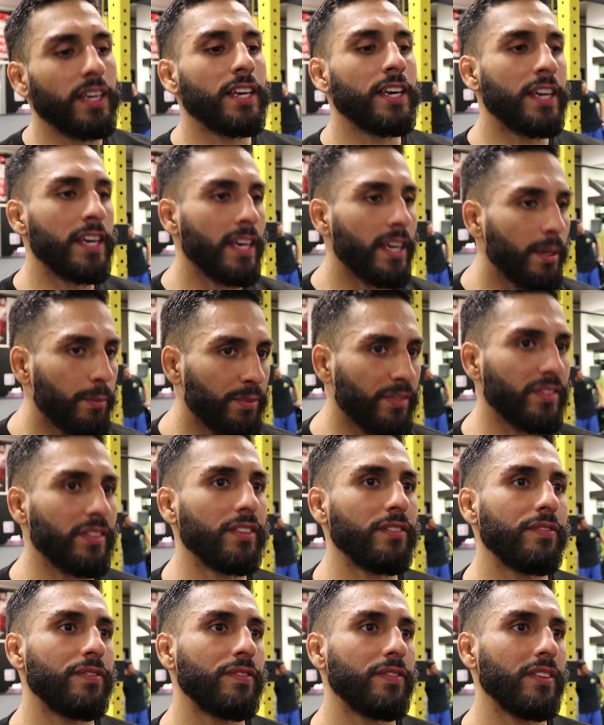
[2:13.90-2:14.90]
He keeps
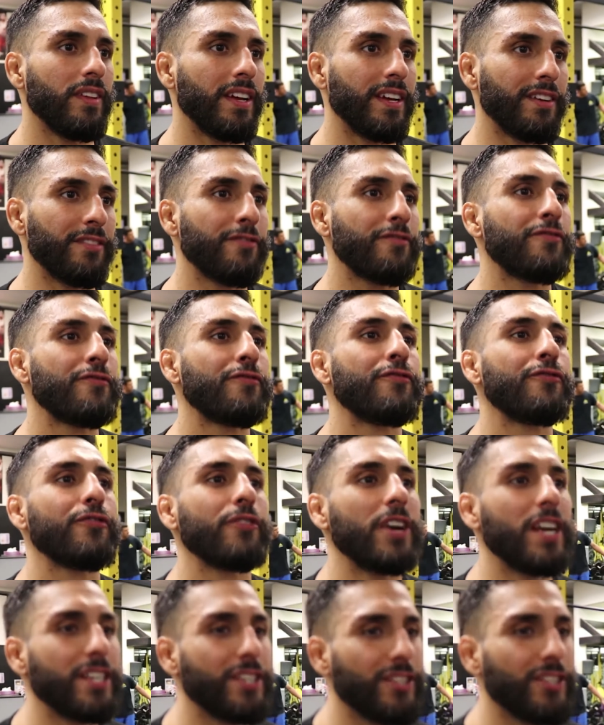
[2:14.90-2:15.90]
it like
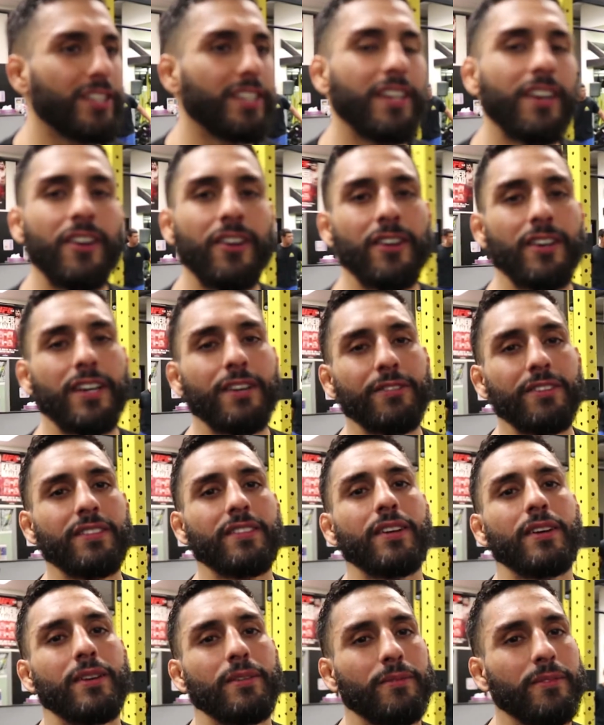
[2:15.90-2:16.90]
freshly hard every
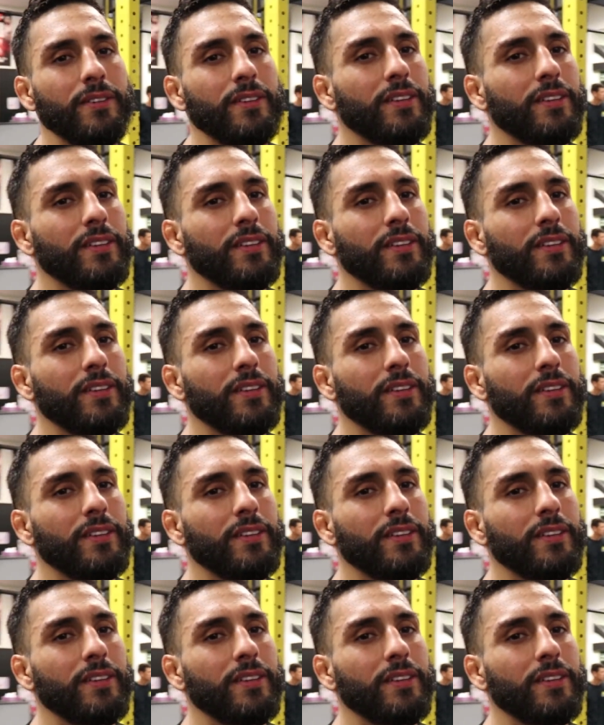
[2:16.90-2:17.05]
time.